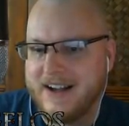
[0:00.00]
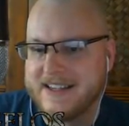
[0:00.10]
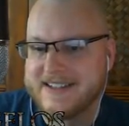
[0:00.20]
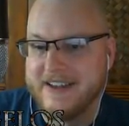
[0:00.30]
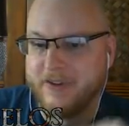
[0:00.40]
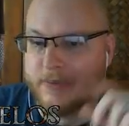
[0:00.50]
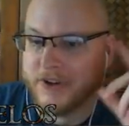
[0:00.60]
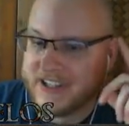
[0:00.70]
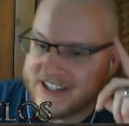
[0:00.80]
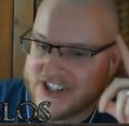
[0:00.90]
Sniffle
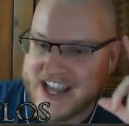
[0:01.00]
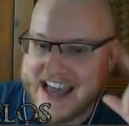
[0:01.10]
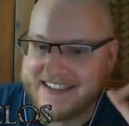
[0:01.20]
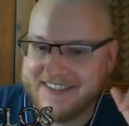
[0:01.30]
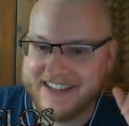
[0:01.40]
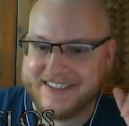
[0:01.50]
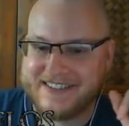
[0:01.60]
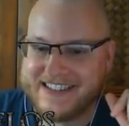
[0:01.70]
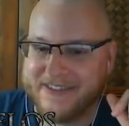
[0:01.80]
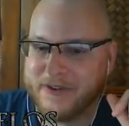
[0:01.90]
Booty in chat.
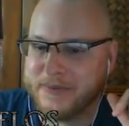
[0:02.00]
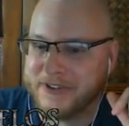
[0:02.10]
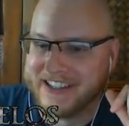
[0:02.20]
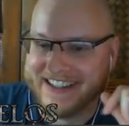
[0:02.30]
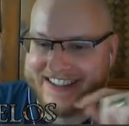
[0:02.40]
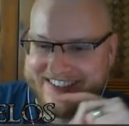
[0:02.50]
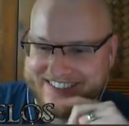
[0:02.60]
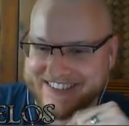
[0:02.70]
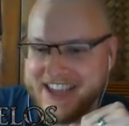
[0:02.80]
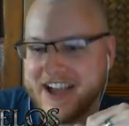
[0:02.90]
Sniffle Booty.
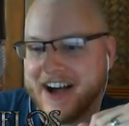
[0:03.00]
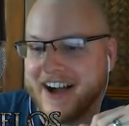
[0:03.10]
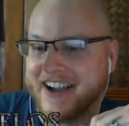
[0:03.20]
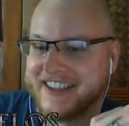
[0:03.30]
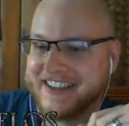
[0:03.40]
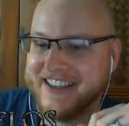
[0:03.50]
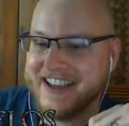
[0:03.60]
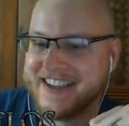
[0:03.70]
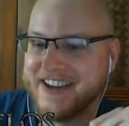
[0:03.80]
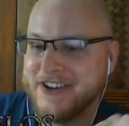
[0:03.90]

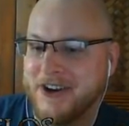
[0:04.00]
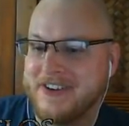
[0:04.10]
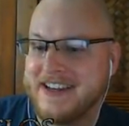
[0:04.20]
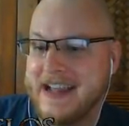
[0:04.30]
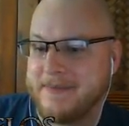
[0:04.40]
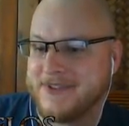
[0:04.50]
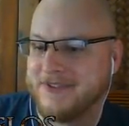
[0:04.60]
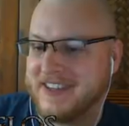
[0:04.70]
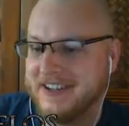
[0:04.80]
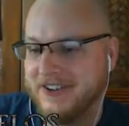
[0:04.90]
Can you go into depths
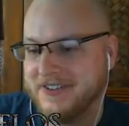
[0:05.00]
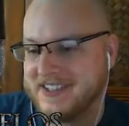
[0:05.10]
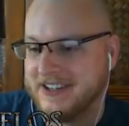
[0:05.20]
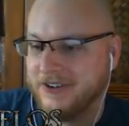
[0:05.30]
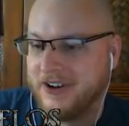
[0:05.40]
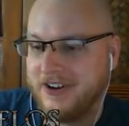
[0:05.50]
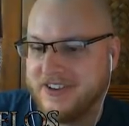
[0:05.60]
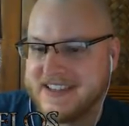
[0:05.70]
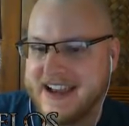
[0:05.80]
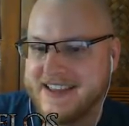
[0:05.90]
on guilds, guild
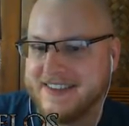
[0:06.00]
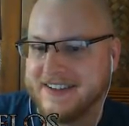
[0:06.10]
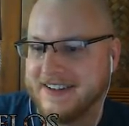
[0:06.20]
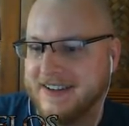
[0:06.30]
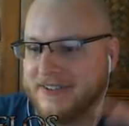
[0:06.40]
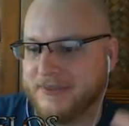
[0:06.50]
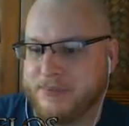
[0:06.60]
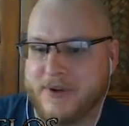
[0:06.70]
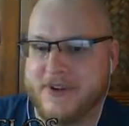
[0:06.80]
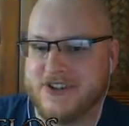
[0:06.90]
halls, anything to
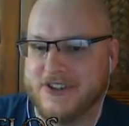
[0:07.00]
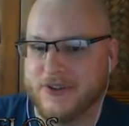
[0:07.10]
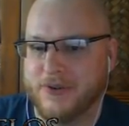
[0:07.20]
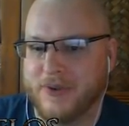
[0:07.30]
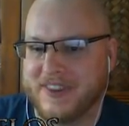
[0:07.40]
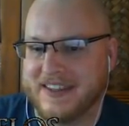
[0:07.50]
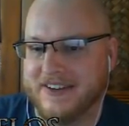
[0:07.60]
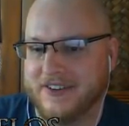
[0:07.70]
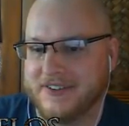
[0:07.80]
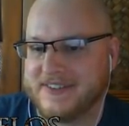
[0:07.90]
pretty much do with
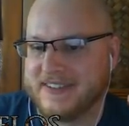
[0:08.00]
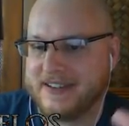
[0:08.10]
guilds?